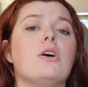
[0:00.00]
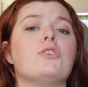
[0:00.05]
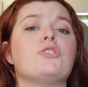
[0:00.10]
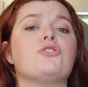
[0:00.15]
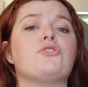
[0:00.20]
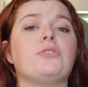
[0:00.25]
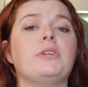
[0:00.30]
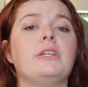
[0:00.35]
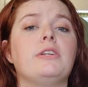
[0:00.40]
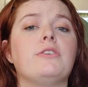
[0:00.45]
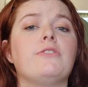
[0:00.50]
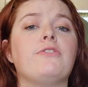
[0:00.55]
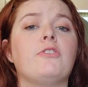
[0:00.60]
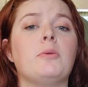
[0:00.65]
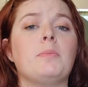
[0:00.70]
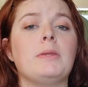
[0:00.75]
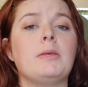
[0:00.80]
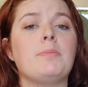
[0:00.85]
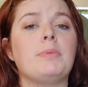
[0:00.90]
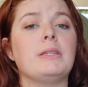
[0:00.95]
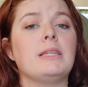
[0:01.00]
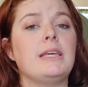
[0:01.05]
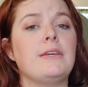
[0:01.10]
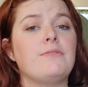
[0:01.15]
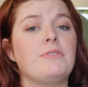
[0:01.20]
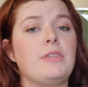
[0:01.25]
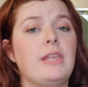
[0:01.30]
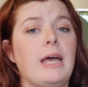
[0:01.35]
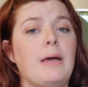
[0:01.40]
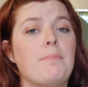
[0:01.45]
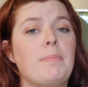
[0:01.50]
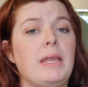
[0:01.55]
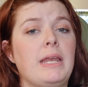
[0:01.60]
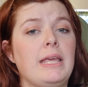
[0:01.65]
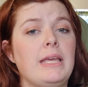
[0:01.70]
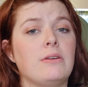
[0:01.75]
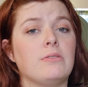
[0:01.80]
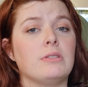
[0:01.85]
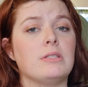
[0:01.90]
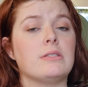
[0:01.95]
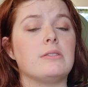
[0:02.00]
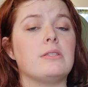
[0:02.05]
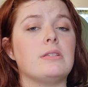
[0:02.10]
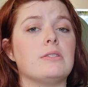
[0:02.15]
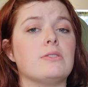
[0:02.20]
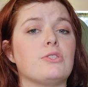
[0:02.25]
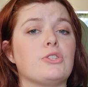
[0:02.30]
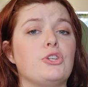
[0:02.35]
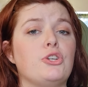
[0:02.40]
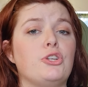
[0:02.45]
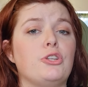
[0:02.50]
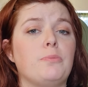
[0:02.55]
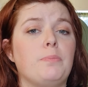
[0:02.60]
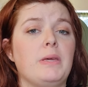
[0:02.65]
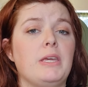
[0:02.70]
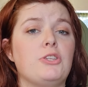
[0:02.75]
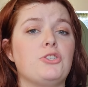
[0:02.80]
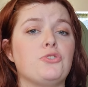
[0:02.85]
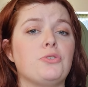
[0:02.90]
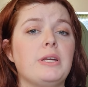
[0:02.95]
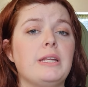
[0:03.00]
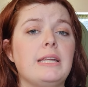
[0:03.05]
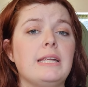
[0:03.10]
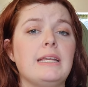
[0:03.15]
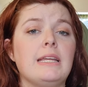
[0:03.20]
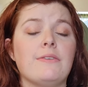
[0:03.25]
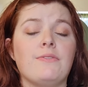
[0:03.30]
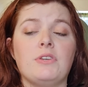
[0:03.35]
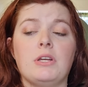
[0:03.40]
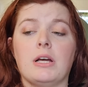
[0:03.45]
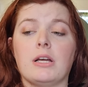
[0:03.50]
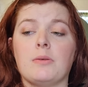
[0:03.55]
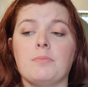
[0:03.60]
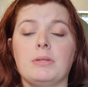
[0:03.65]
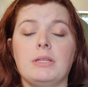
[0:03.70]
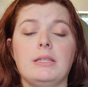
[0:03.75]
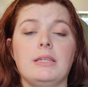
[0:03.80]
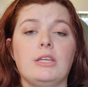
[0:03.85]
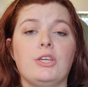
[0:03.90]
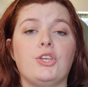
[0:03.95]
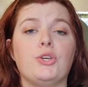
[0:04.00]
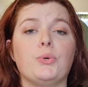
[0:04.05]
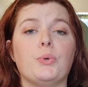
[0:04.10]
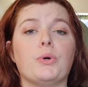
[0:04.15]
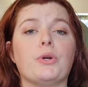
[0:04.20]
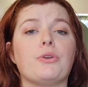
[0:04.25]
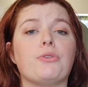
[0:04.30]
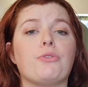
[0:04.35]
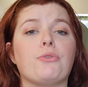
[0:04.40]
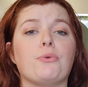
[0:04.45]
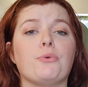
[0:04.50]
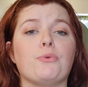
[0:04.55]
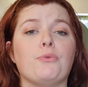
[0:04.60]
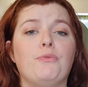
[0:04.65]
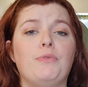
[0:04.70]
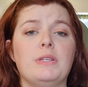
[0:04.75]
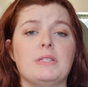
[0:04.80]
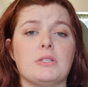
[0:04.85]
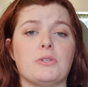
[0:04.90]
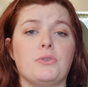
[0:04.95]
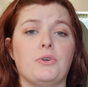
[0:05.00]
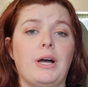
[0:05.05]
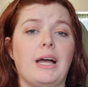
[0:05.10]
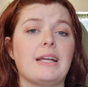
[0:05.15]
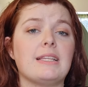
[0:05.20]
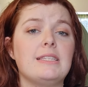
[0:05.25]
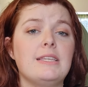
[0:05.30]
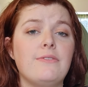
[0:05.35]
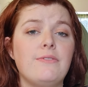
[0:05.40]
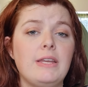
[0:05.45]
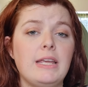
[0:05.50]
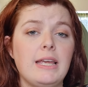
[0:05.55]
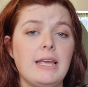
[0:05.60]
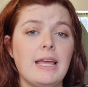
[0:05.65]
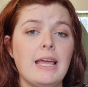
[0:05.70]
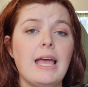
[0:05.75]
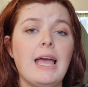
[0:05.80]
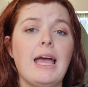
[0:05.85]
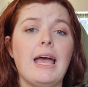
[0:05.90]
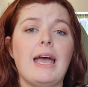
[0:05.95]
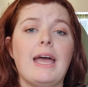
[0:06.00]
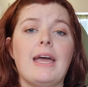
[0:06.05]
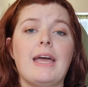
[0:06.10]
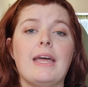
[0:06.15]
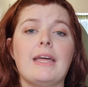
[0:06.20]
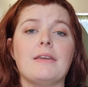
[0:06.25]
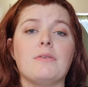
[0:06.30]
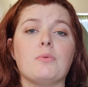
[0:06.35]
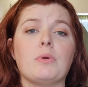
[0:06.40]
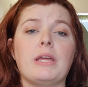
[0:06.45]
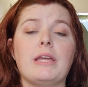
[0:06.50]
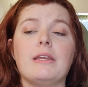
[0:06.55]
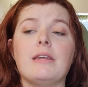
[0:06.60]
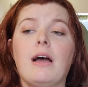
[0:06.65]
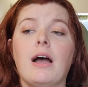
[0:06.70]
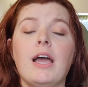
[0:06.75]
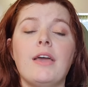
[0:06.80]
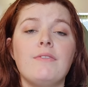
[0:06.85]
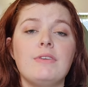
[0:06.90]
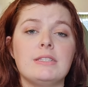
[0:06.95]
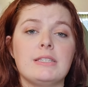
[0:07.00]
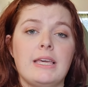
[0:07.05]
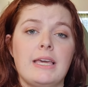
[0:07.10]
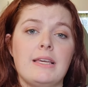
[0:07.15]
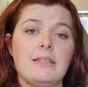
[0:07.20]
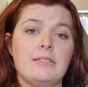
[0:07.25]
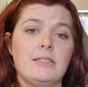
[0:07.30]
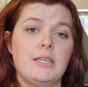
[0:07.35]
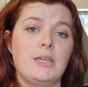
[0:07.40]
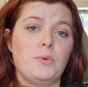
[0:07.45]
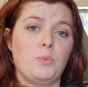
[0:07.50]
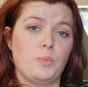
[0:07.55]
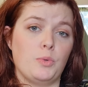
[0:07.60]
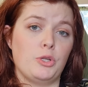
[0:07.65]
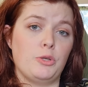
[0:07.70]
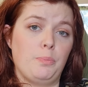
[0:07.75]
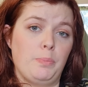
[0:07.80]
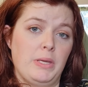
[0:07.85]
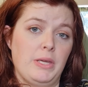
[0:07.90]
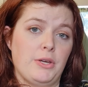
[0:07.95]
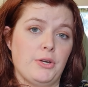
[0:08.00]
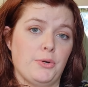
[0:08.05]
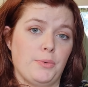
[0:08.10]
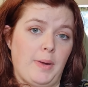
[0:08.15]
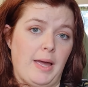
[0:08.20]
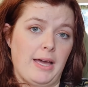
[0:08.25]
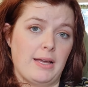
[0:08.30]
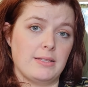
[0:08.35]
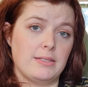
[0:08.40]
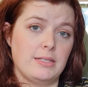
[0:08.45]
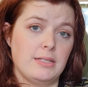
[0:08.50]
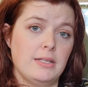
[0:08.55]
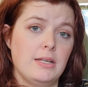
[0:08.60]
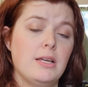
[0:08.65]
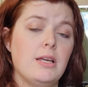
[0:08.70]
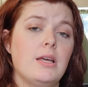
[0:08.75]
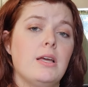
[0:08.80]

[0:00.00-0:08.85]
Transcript: Streeter firmly believed that many illnesses could be treated, if not completely cured, through physical activity, and in Ivy's case, he would be correct.